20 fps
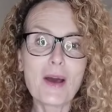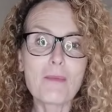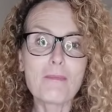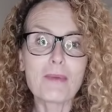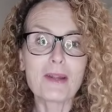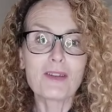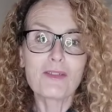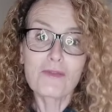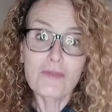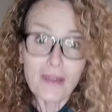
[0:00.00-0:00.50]

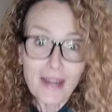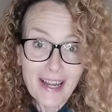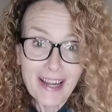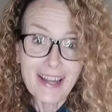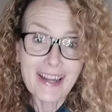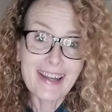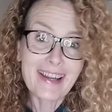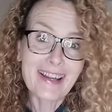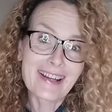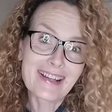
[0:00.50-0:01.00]
But
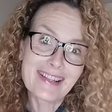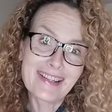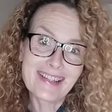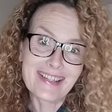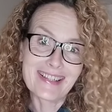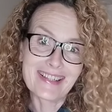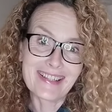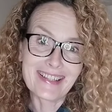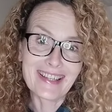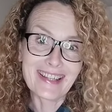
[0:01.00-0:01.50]
really nice to
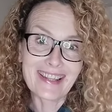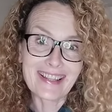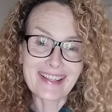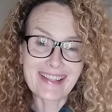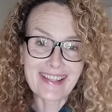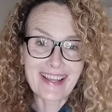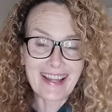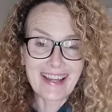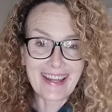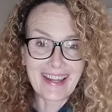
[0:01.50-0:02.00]
see the
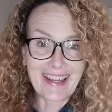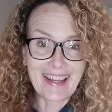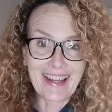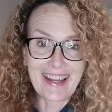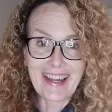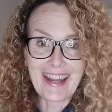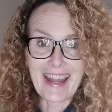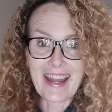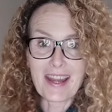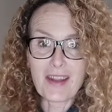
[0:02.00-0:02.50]
sun
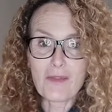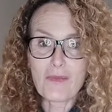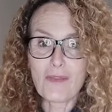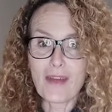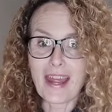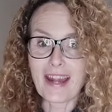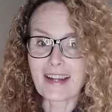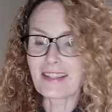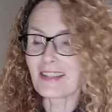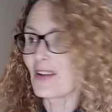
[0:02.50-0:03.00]
again. And in
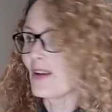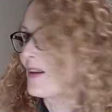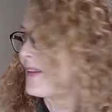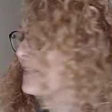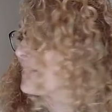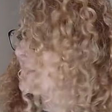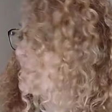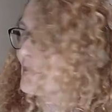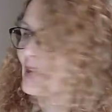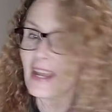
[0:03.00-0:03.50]
fact, on
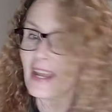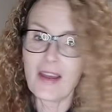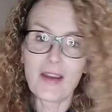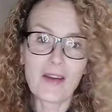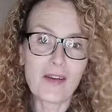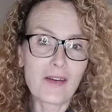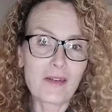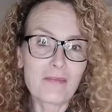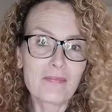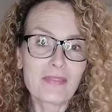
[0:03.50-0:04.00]
the way
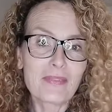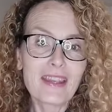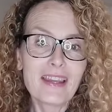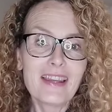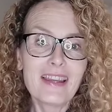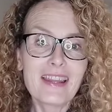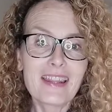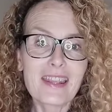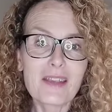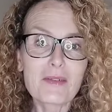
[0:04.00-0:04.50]
home,
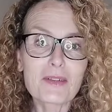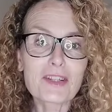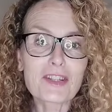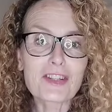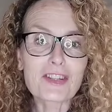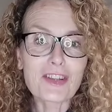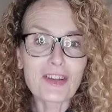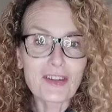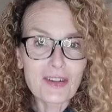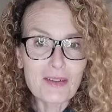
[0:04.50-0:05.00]
there were
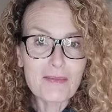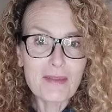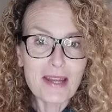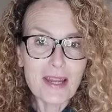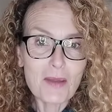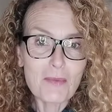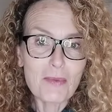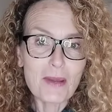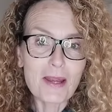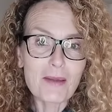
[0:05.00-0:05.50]
so
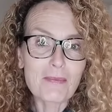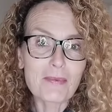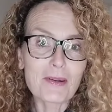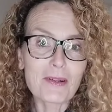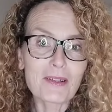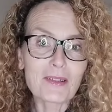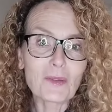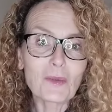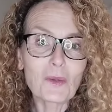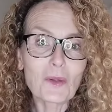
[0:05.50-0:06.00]
many people,
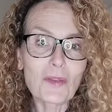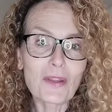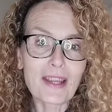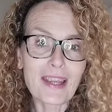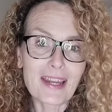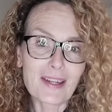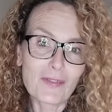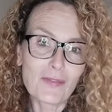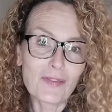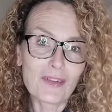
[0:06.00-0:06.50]
all the
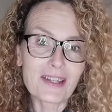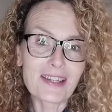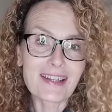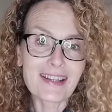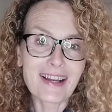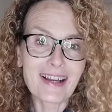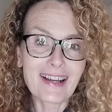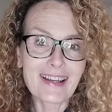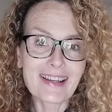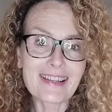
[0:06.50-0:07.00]
Get Fit
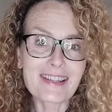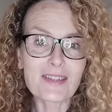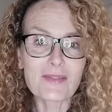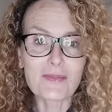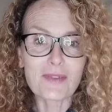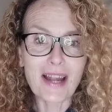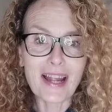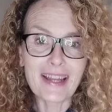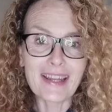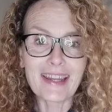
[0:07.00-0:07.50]
guys,
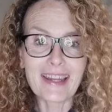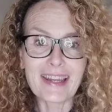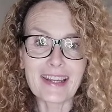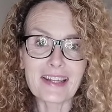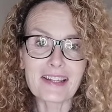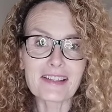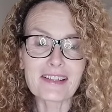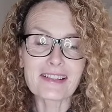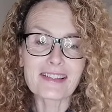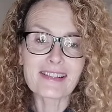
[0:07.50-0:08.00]

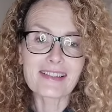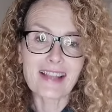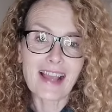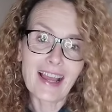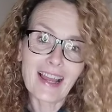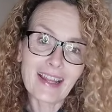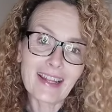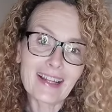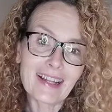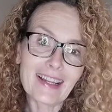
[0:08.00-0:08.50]
running,
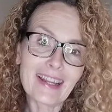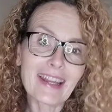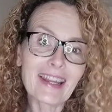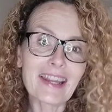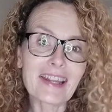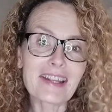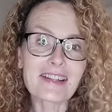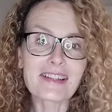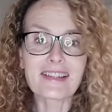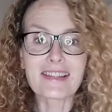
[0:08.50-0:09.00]

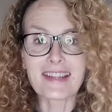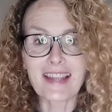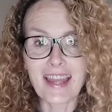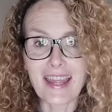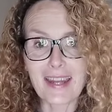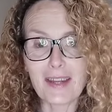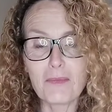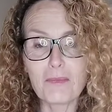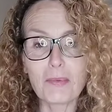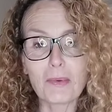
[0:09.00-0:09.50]
cycling,
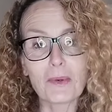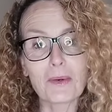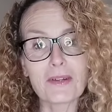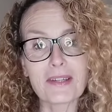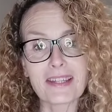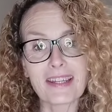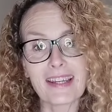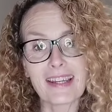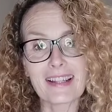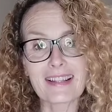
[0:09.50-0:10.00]

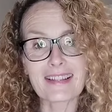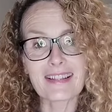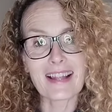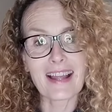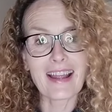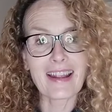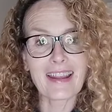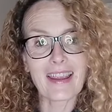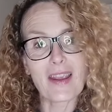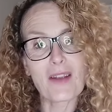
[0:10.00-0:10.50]
skateboarding. It's
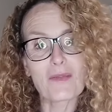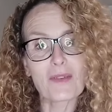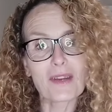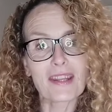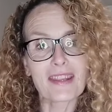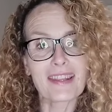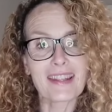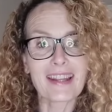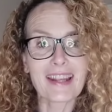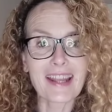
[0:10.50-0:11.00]
like
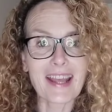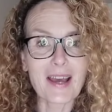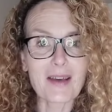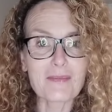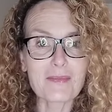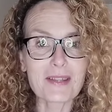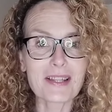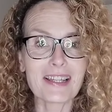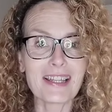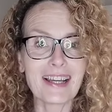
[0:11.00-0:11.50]
everything
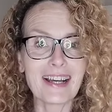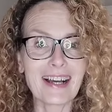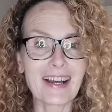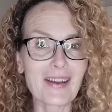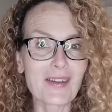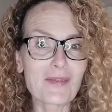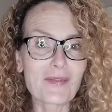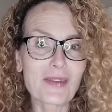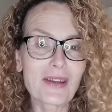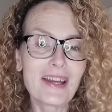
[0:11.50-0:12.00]
comes
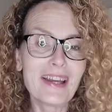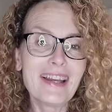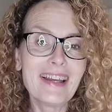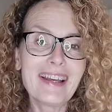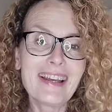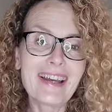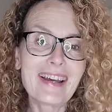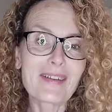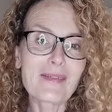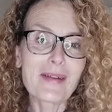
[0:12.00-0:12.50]
alive
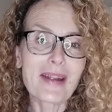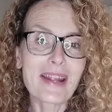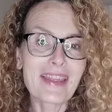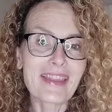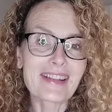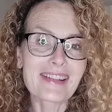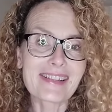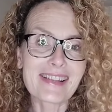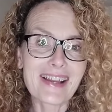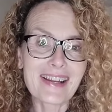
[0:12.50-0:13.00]
when
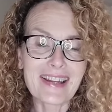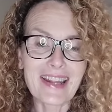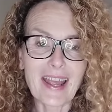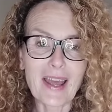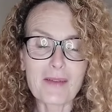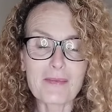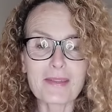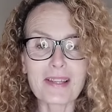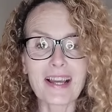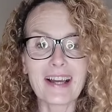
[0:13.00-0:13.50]
the sun
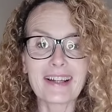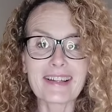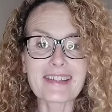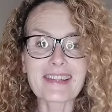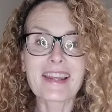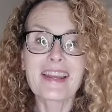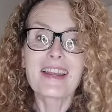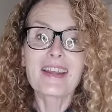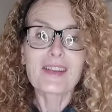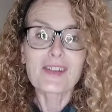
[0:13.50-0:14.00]
comes out.
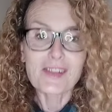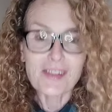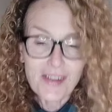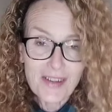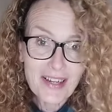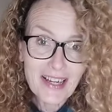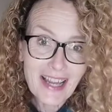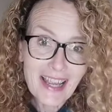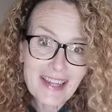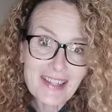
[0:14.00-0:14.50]

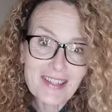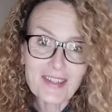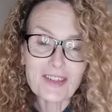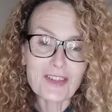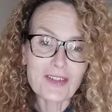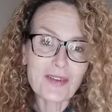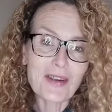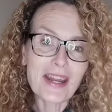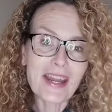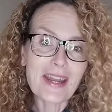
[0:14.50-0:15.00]
So glad you're
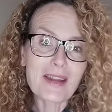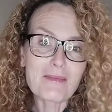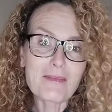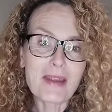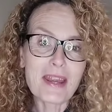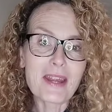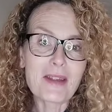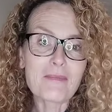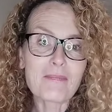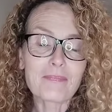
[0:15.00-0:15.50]
joining
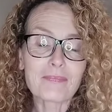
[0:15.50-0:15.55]
me.